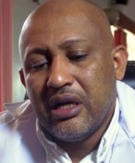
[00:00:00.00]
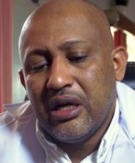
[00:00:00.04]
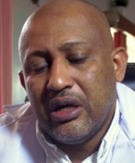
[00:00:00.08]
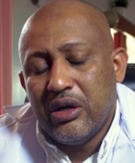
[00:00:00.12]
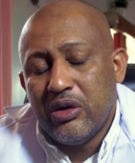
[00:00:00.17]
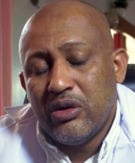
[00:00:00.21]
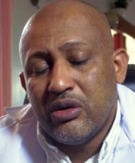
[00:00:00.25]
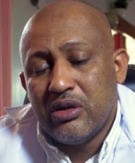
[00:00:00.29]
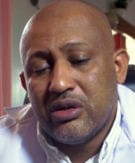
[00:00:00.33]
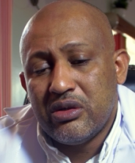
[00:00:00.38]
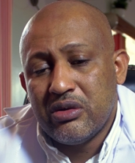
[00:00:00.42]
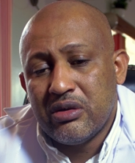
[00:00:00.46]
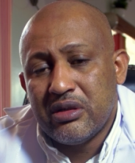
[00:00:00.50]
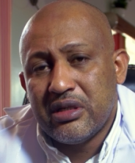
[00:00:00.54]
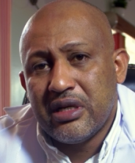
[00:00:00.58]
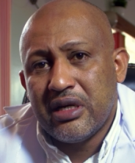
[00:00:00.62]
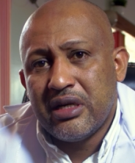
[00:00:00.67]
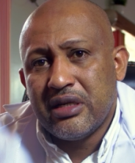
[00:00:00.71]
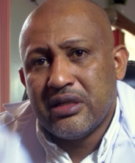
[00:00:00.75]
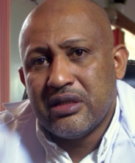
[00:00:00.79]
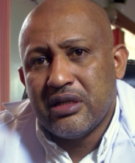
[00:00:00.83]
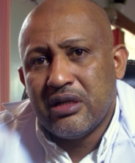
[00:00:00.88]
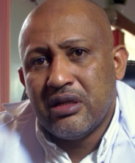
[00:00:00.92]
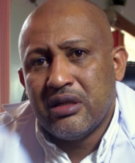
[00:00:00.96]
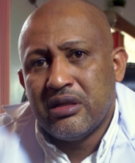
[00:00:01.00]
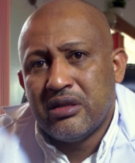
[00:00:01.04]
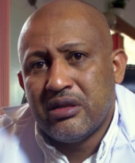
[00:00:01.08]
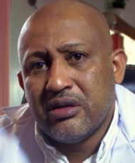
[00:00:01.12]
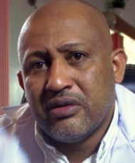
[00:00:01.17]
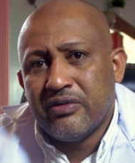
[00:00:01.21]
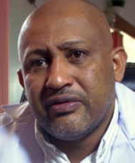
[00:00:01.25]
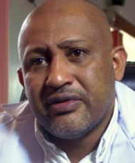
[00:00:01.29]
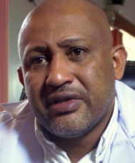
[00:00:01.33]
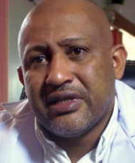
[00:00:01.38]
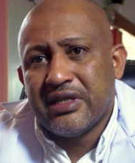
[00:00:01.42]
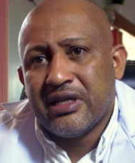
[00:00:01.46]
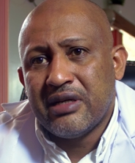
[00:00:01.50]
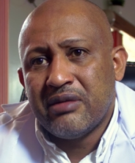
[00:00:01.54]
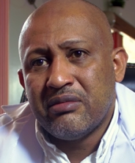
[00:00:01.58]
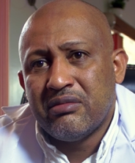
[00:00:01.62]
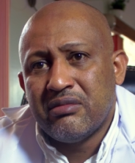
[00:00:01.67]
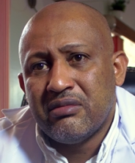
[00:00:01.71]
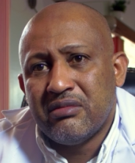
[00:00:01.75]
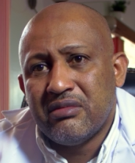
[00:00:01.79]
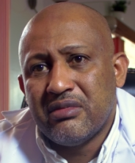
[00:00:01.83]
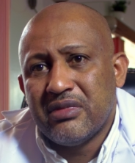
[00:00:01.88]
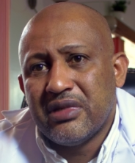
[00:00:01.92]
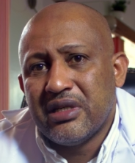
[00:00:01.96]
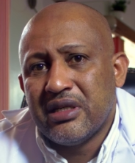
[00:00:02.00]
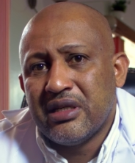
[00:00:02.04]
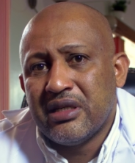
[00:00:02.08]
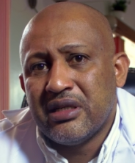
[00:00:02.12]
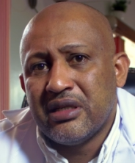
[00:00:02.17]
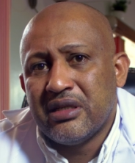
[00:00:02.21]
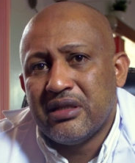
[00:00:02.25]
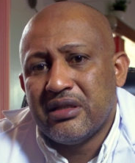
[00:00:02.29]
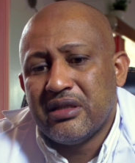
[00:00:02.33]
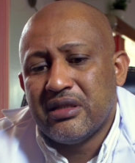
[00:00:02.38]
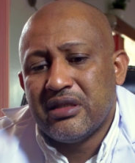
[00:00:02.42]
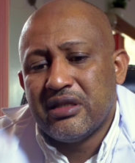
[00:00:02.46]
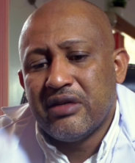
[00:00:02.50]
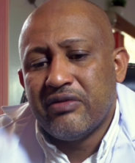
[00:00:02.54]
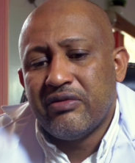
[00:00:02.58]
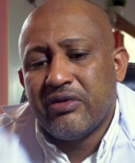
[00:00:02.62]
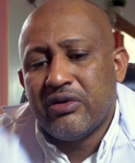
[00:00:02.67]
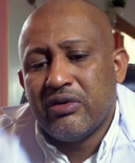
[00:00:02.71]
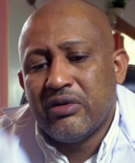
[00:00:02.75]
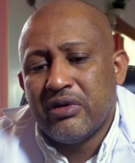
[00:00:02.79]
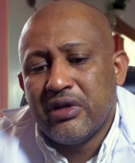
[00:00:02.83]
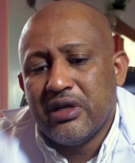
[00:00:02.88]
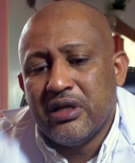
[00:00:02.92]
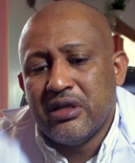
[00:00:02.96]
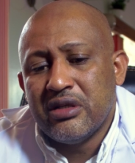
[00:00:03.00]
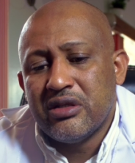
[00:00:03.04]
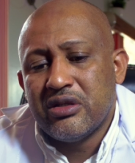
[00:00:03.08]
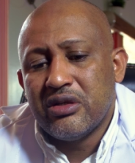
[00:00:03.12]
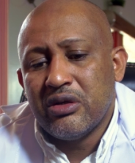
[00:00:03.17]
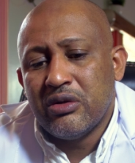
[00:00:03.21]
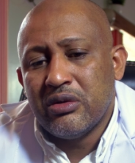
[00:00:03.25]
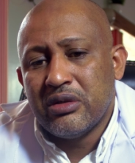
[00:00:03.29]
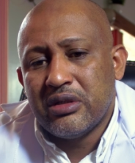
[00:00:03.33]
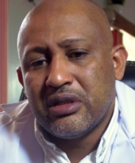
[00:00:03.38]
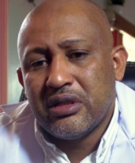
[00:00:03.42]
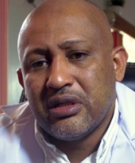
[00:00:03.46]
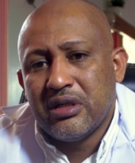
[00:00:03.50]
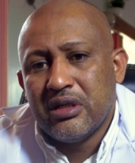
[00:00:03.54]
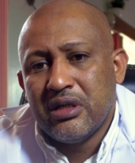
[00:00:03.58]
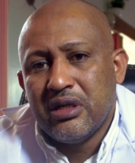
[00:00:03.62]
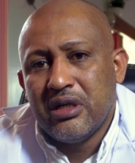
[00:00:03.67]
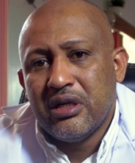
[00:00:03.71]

also as a result of some several insults.